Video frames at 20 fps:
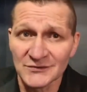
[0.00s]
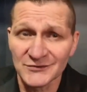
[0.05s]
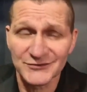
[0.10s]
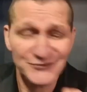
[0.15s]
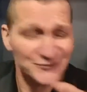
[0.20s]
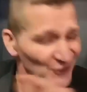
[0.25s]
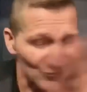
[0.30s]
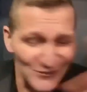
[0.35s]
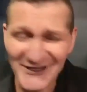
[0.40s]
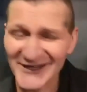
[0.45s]

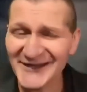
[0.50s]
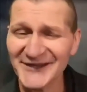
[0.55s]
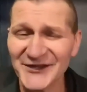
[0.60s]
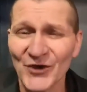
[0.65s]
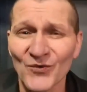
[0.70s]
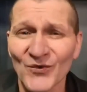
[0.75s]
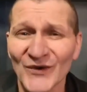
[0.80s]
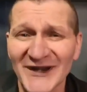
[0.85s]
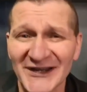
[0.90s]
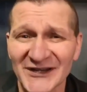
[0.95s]
Don't let no
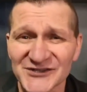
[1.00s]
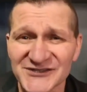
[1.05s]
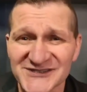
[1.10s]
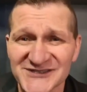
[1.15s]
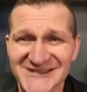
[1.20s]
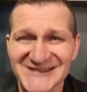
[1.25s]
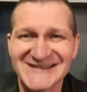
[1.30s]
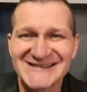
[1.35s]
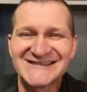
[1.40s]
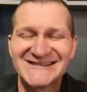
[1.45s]
one else
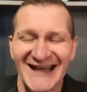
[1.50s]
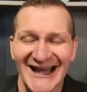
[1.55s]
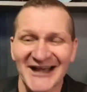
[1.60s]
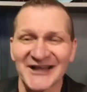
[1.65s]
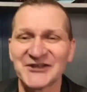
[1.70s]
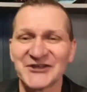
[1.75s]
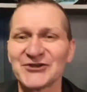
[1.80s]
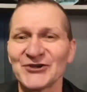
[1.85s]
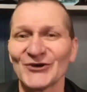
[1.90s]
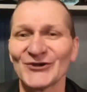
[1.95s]

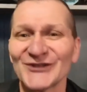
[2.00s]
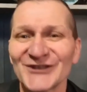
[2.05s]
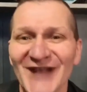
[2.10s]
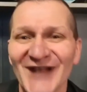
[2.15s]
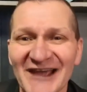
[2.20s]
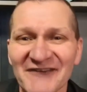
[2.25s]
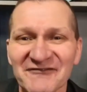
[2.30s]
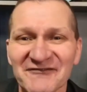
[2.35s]
design your life.